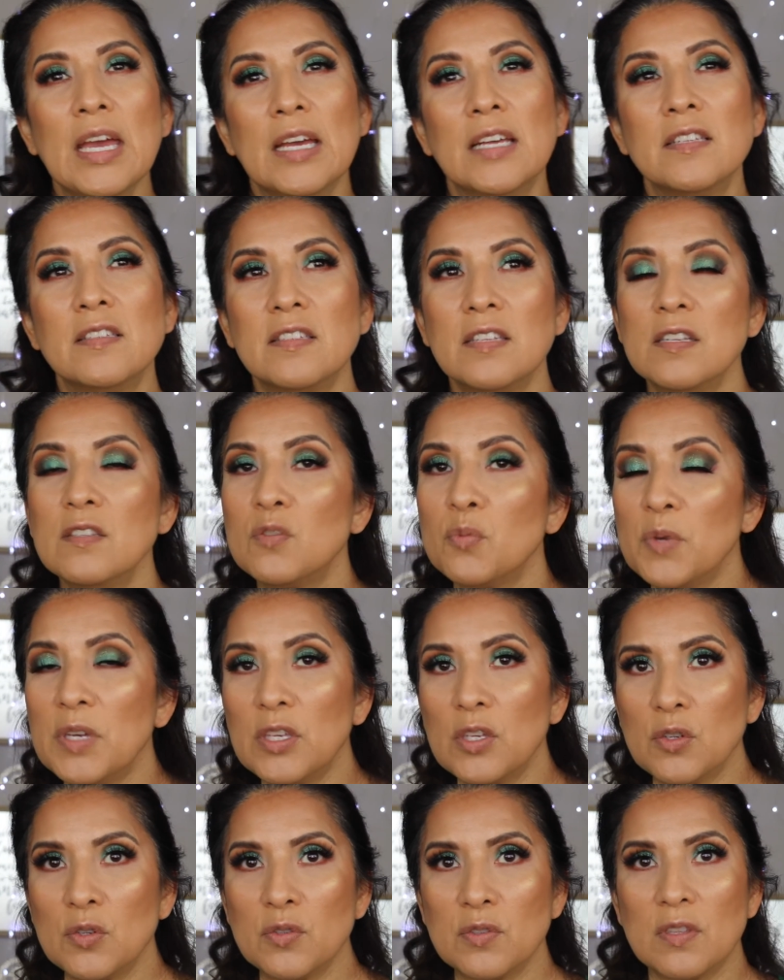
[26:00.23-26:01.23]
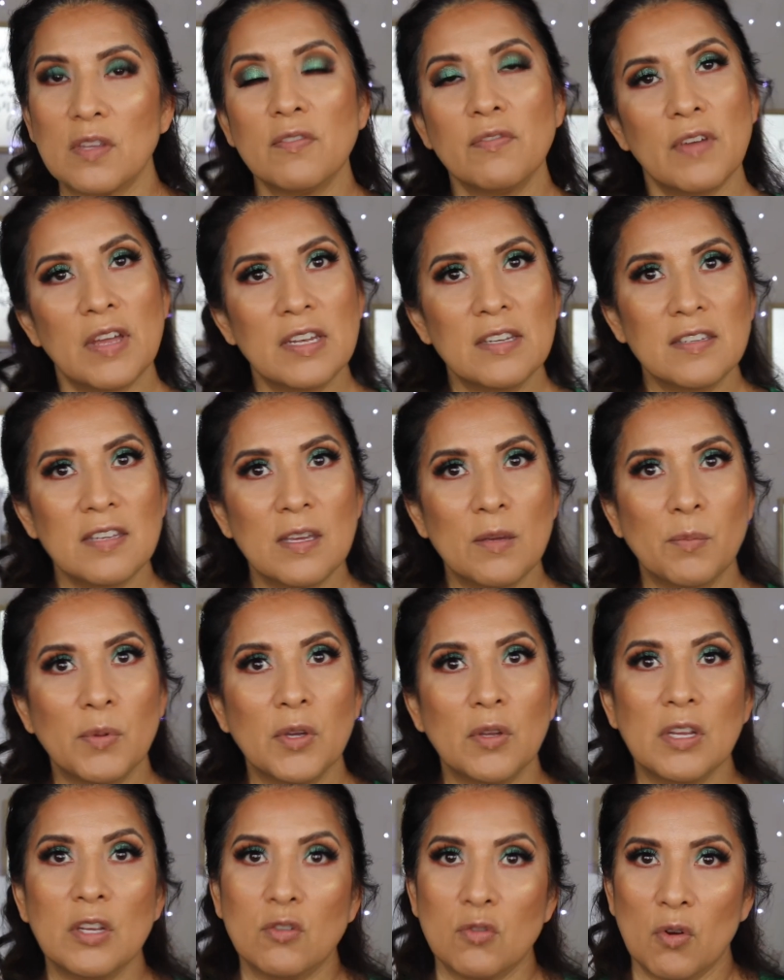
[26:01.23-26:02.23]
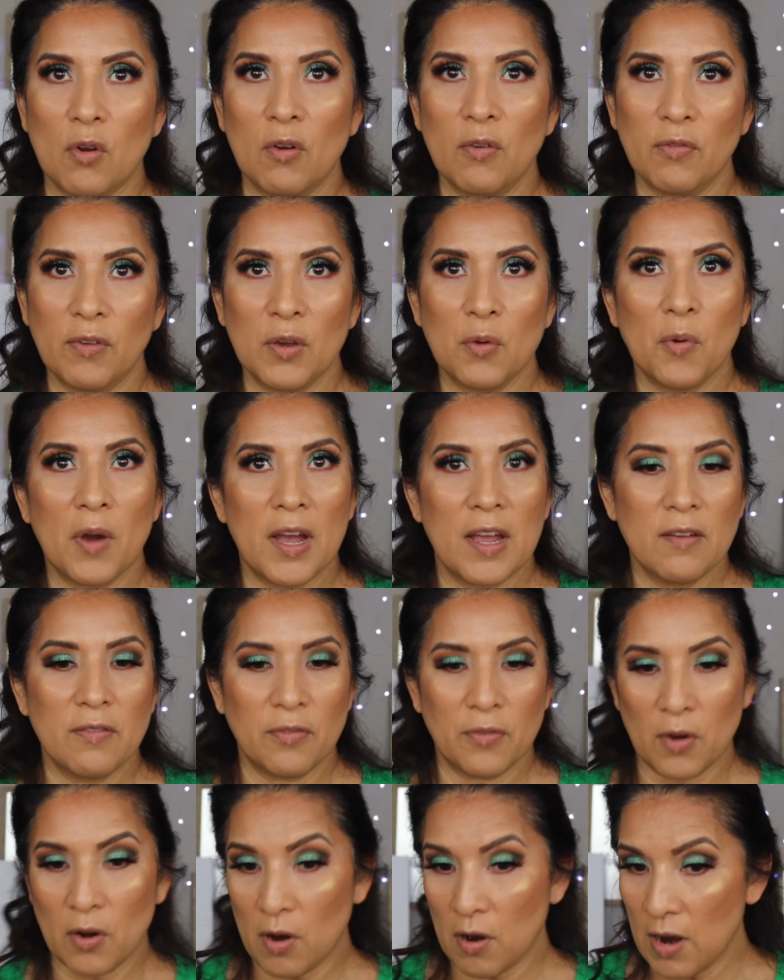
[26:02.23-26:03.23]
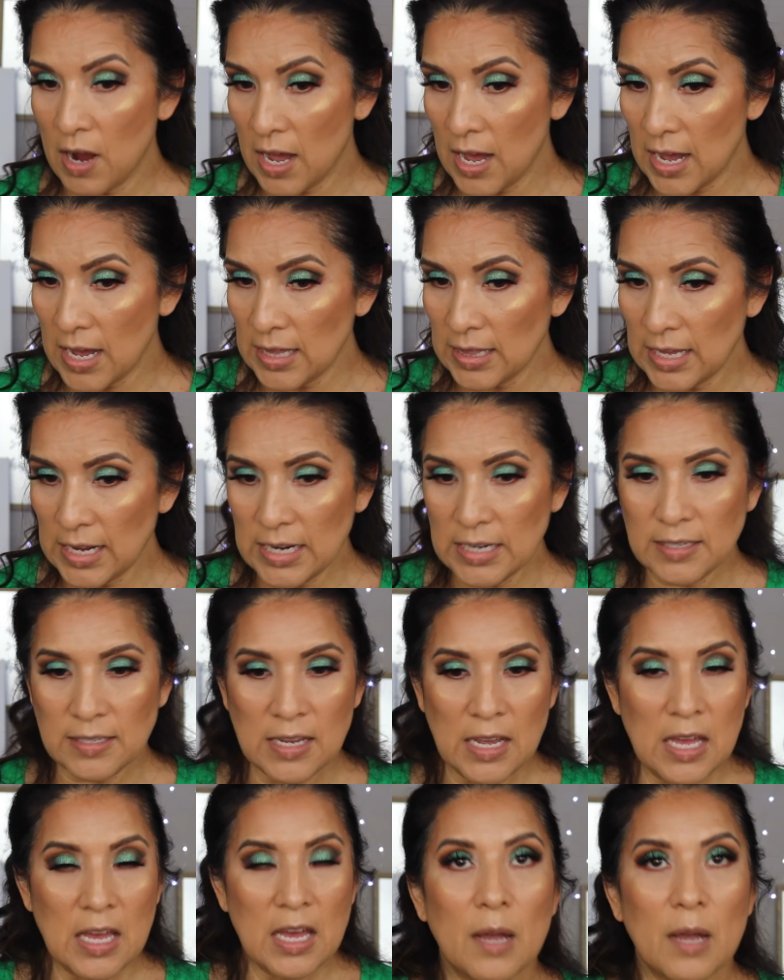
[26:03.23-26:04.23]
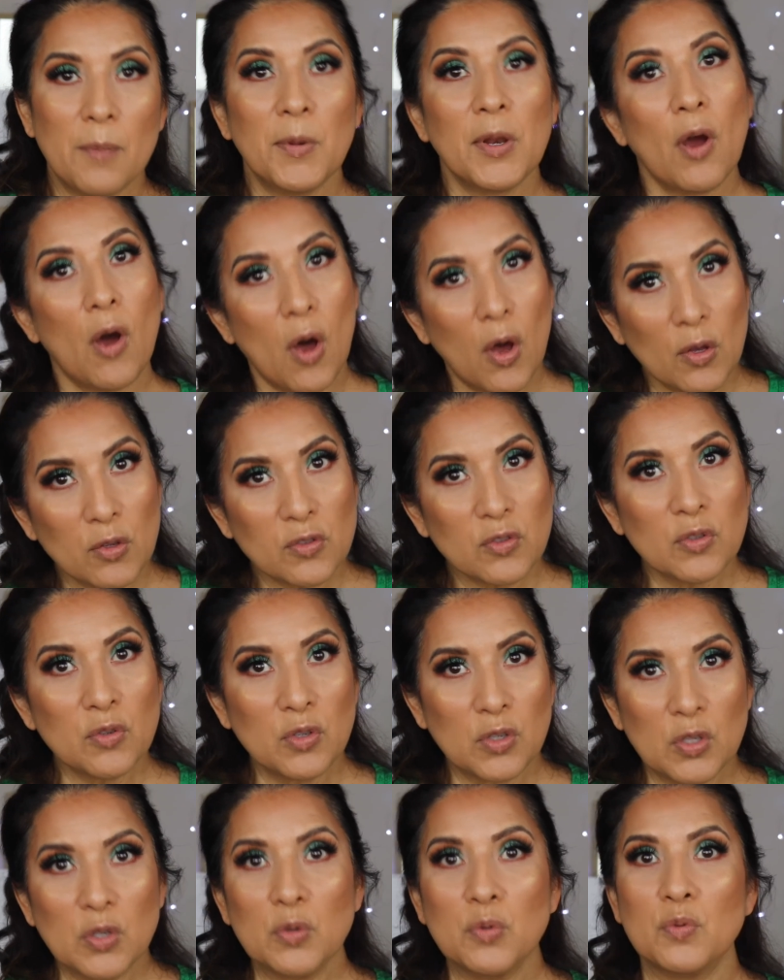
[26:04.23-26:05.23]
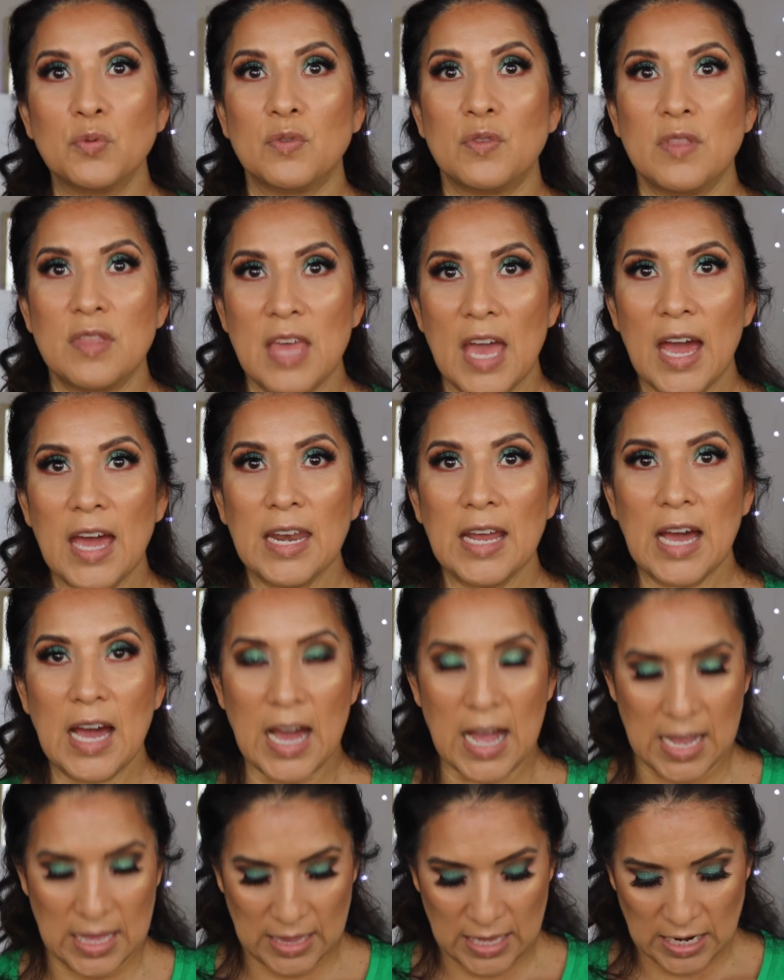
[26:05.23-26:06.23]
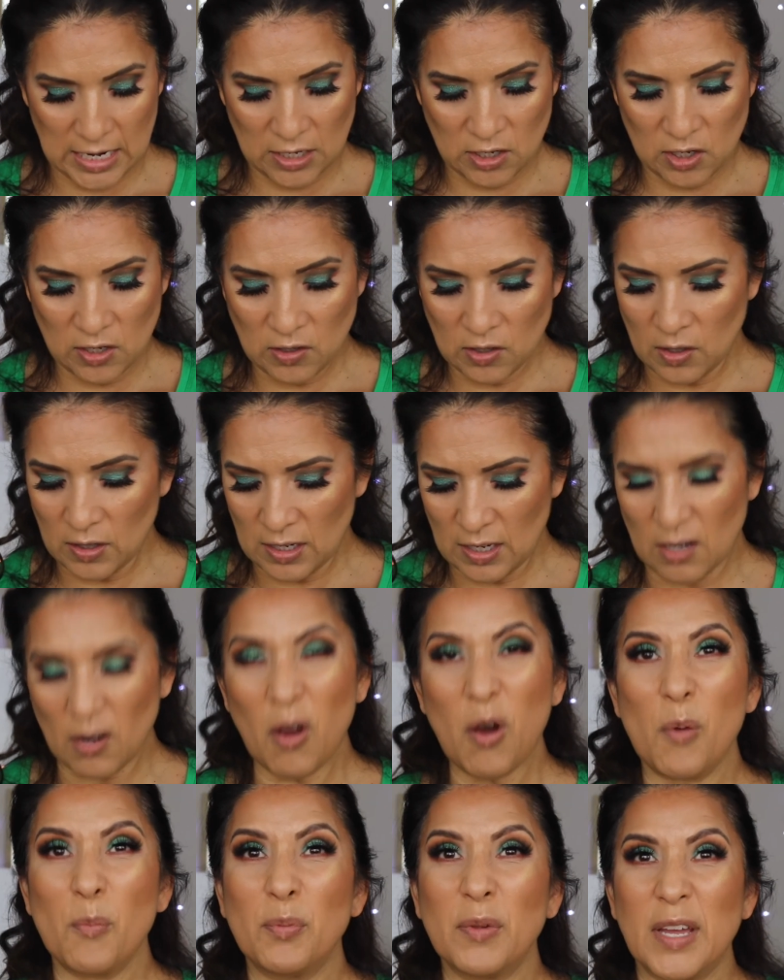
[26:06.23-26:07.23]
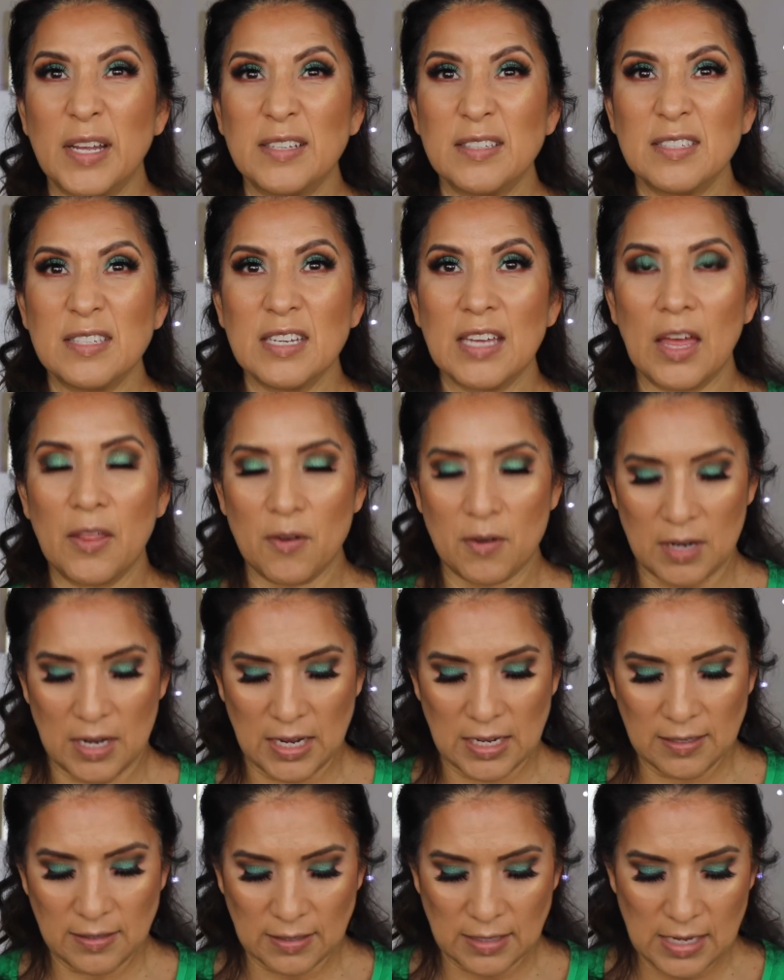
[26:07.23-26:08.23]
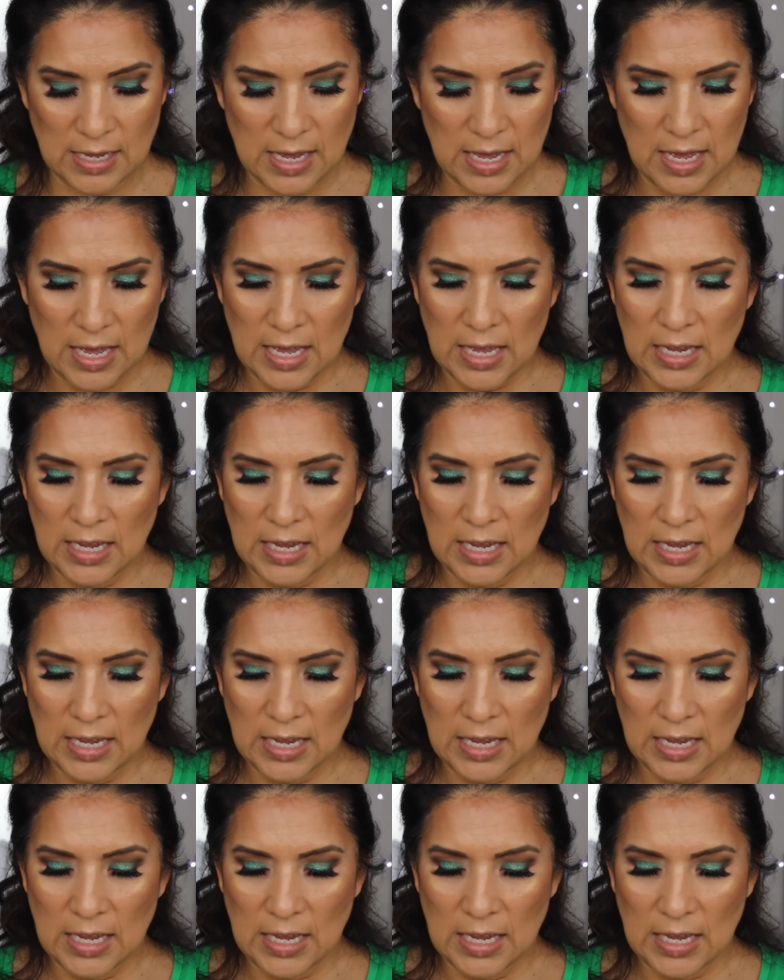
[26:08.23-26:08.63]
And since we use the Fenty Beauty Trophy Wife for our highlight, I'm gonna also use that highlight just so that it all blends together nicely.